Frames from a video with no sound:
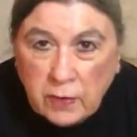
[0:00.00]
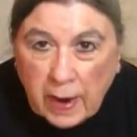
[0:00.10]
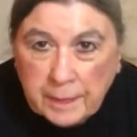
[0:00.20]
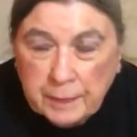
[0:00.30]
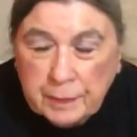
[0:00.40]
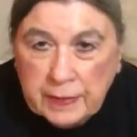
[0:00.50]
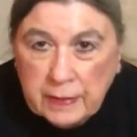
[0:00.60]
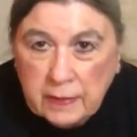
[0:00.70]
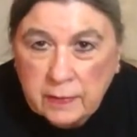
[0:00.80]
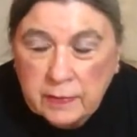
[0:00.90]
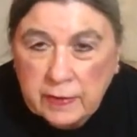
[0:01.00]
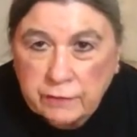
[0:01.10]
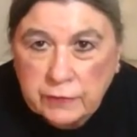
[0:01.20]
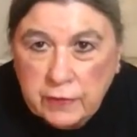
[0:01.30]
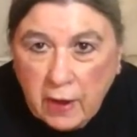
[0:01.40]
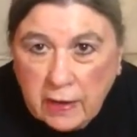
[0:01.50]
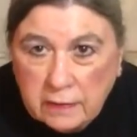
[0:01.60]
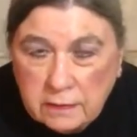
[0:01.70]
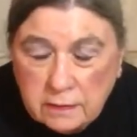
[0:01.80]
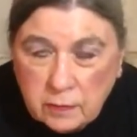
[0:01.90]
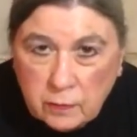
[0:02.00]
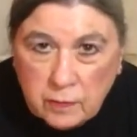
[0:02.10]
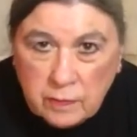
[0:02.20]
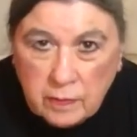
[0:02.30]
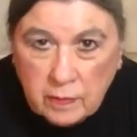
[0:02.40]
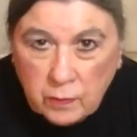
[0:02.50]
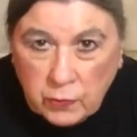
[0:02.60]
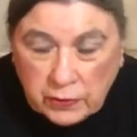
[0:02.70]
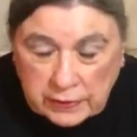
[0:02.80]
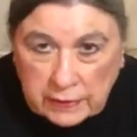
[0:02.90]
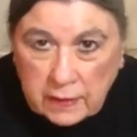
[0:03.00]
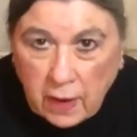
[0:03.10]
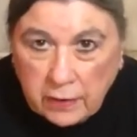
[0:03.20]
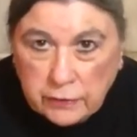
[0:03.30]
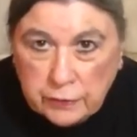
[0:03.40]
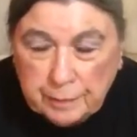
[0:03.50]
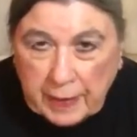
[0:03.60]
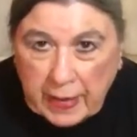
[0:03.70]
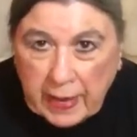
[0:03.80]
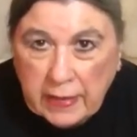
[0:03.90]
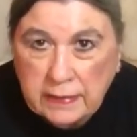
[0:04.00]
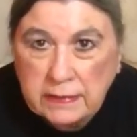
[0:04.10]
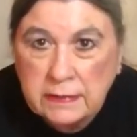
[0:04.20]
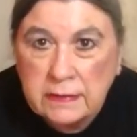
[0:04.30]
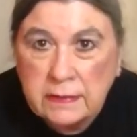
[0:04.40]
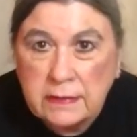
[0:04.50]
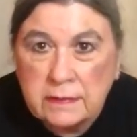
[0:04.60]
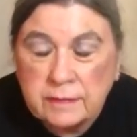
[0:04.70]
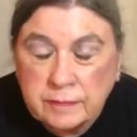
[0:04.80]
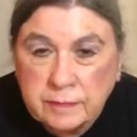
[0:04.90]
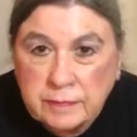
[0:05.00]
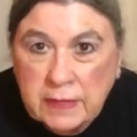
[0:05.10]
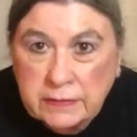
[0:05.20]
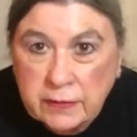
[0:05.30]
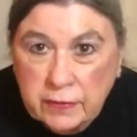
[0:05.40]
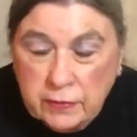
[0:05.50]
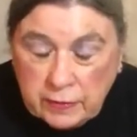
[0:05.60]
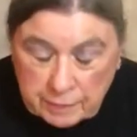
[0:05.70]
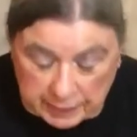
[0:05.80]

Grab a pillow if you're not working on your bed so that you